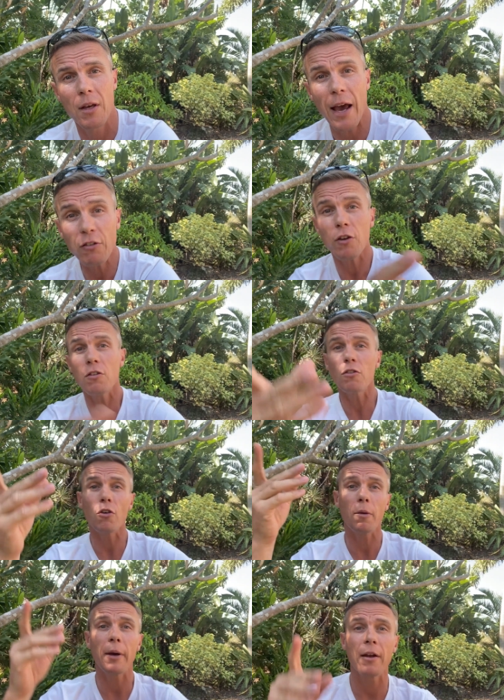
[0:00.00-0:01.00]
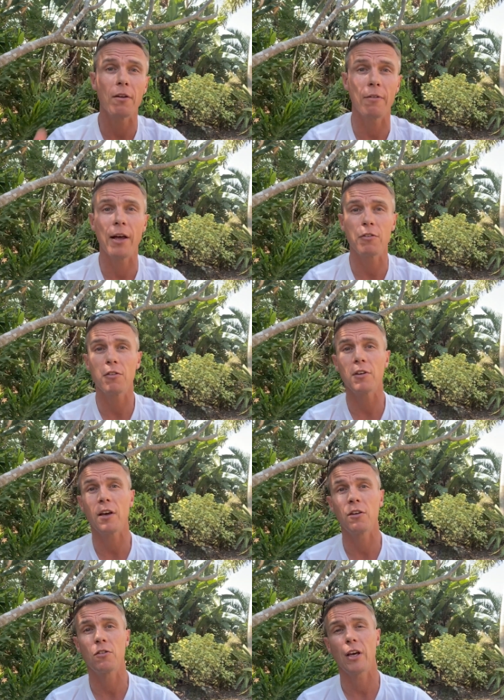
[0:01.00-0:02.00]
Actually, I should talk about it in advance, just in
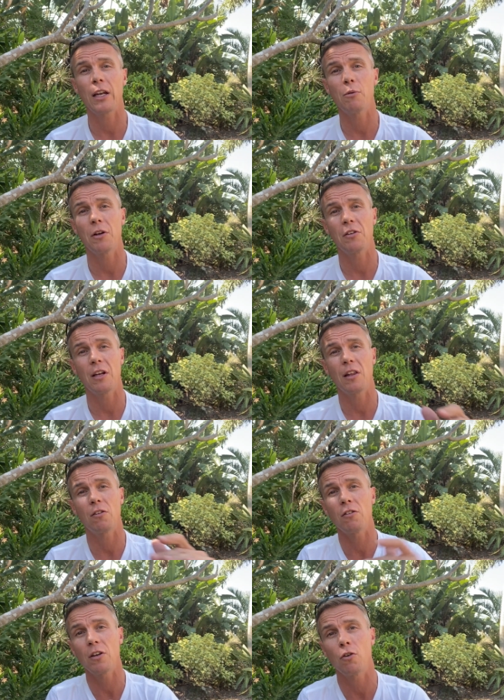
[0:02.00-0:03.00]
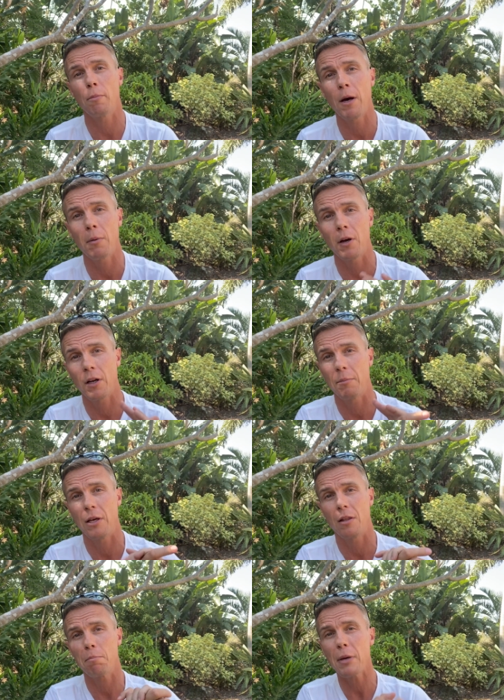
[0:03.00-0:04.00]
case anyone is in either Sydney or Melbourne. I'm going to be
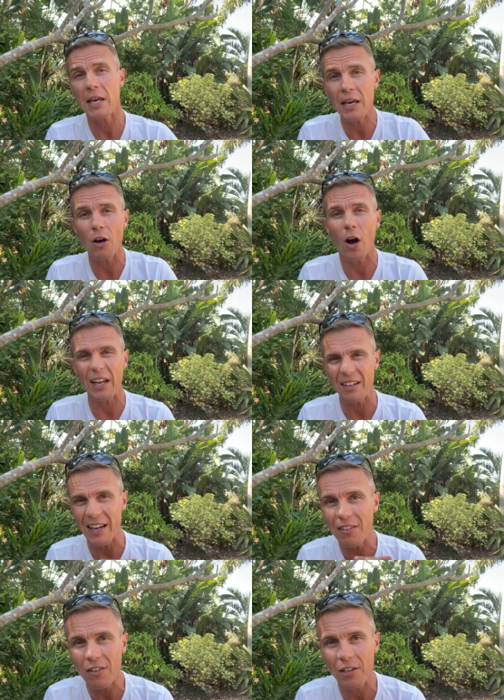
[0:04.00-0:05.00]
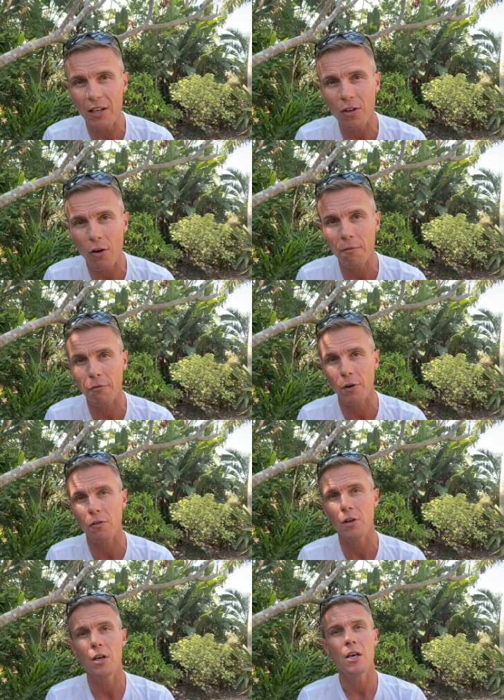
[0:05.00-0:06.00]
at the Ping Identity
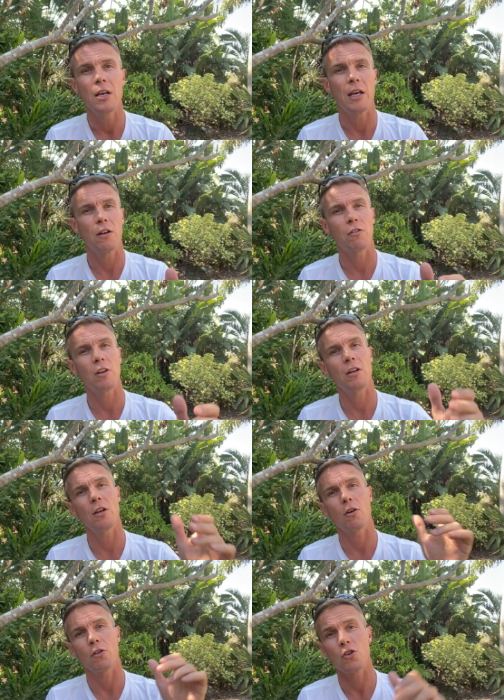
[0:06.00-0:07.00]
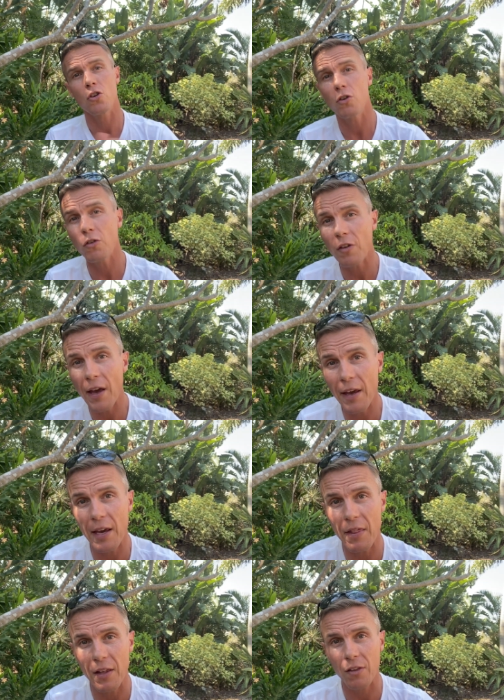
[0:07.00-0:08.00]
Conference in Sydney on Tuesday,
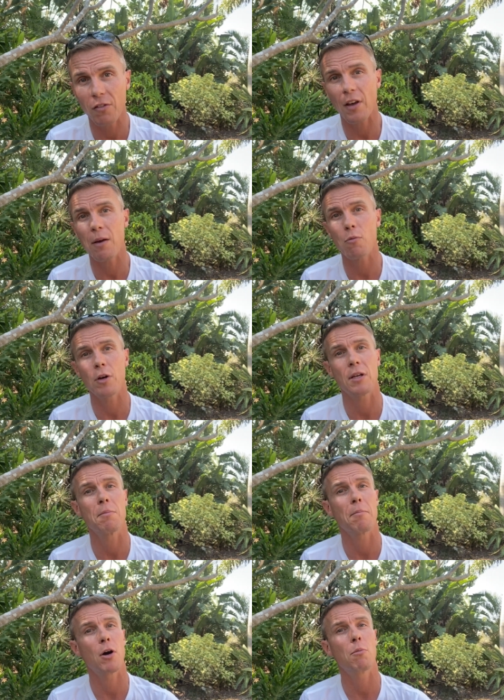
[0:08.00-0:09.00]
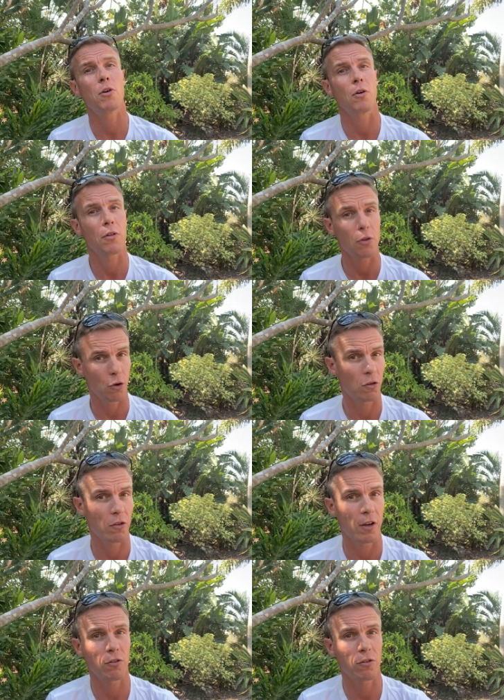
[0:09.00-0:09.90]
and then the same one in Melbourne on Thursday.